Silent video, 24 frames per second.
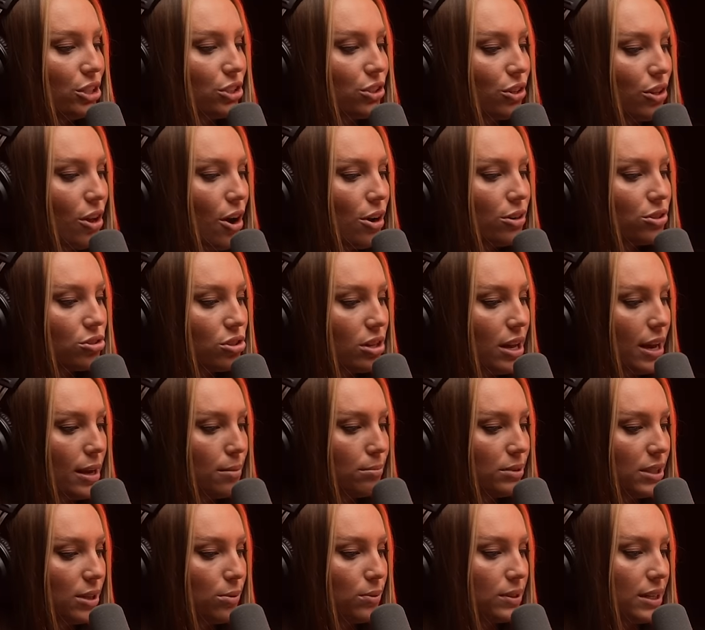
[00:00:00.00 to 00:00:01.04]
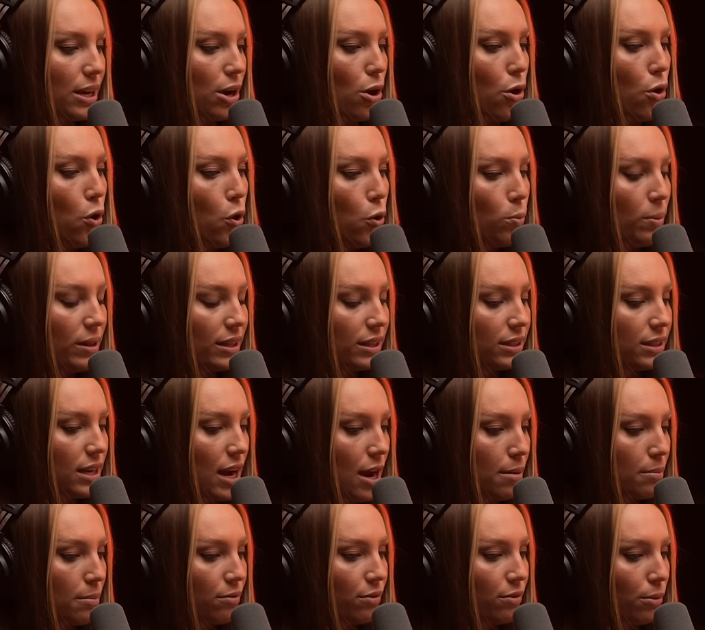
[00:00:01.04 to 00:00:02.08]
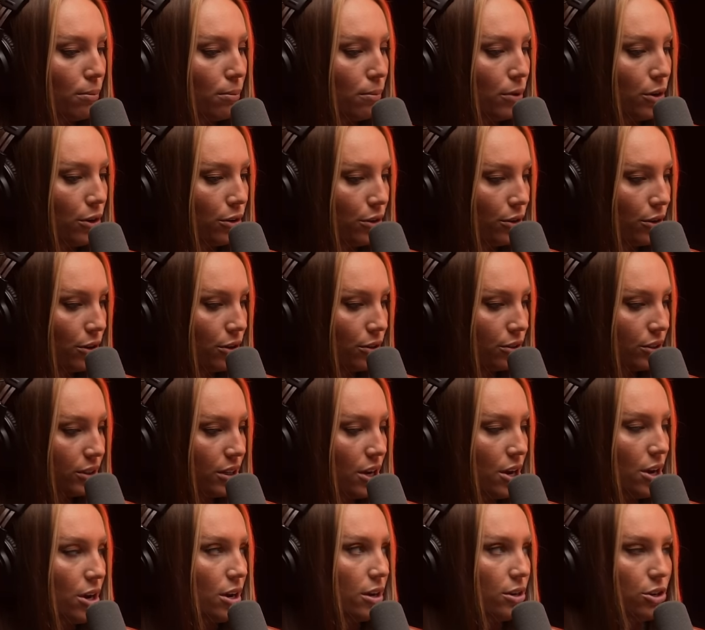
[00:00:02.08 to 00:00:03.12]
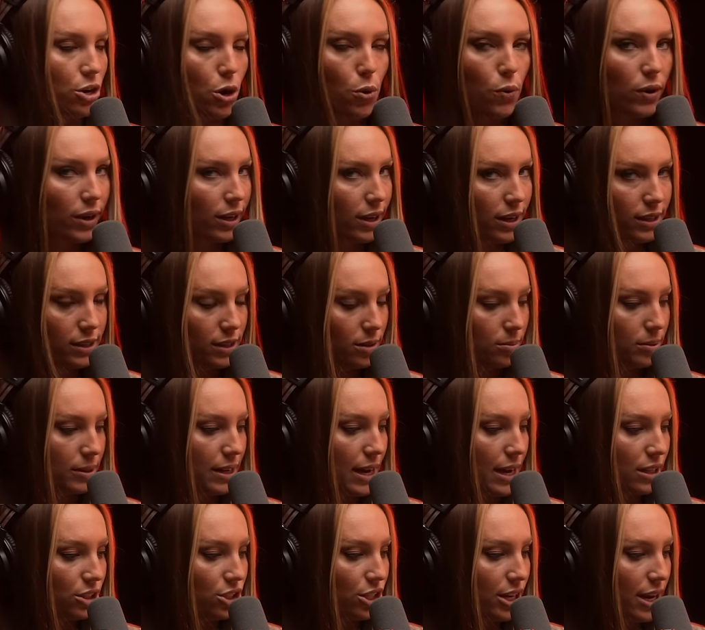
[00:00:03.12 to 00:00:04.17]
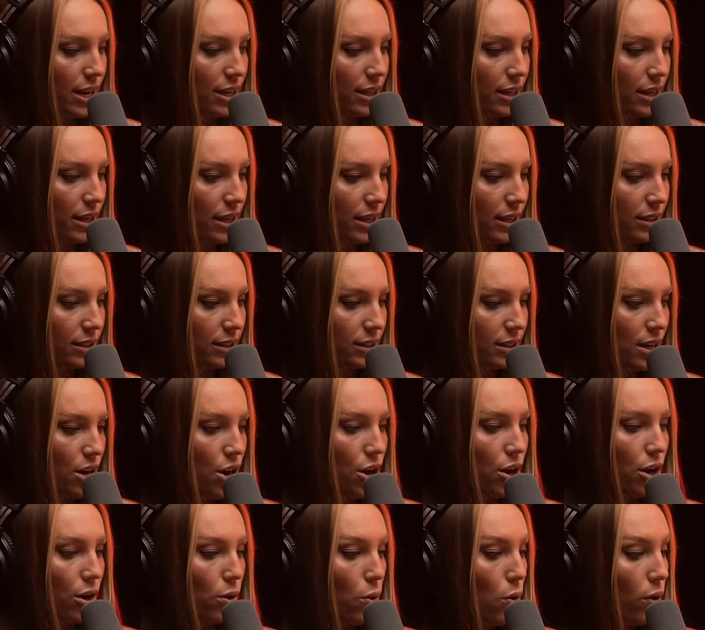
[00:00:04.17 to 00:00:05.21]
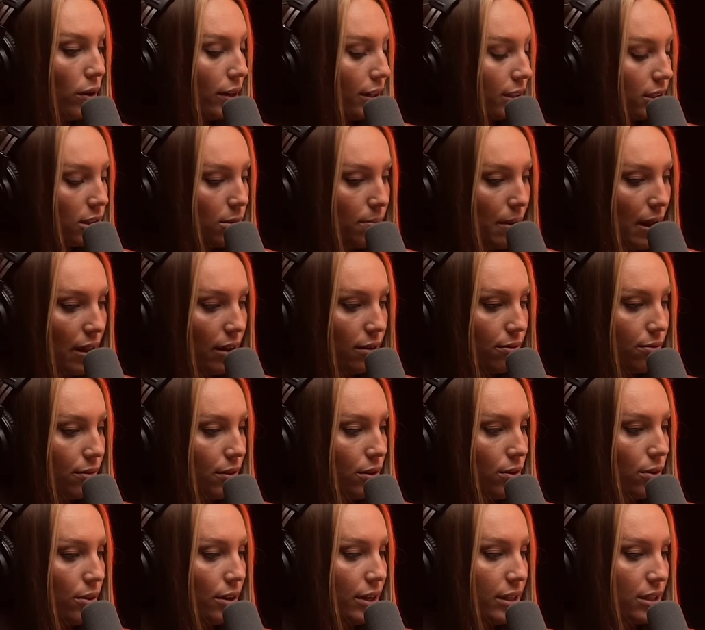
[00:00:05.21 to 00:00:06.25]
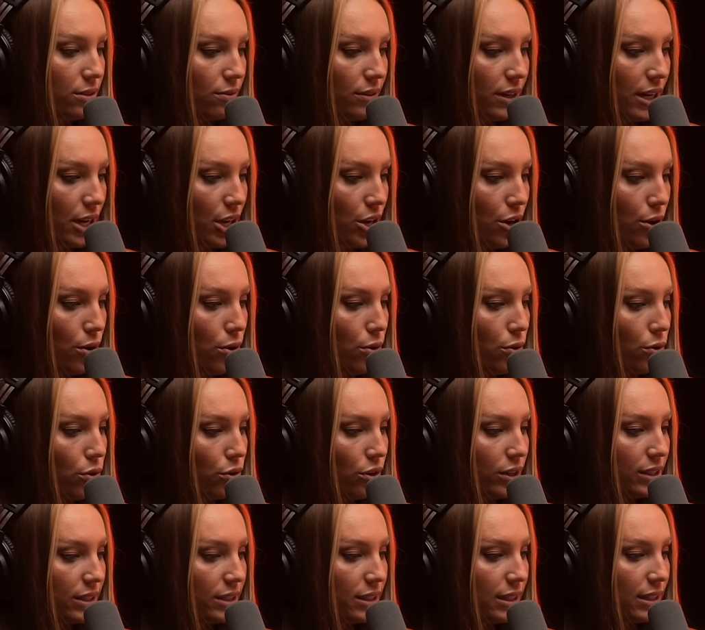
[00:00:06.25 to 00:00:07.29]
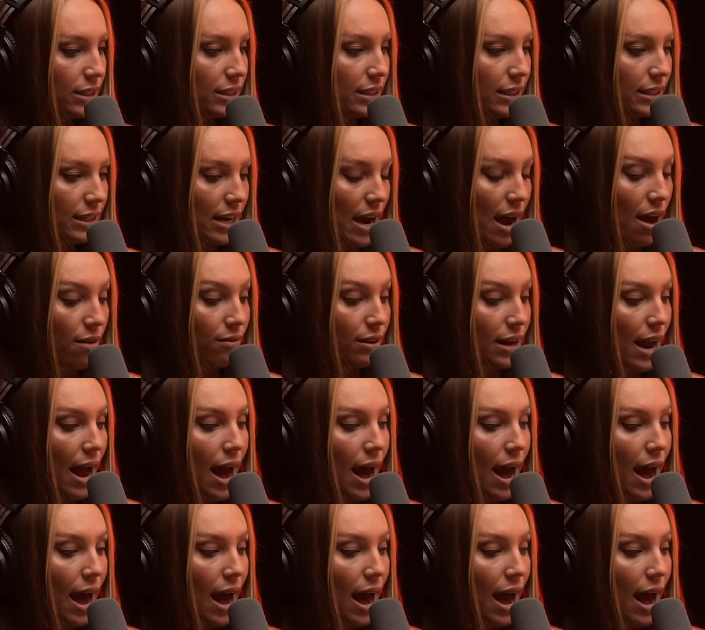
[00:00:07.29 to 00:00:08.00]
So Lars claims he was at home at the time of the murders. No one could substantiate this. According to Bella Fiori's video, Kristen didn't have an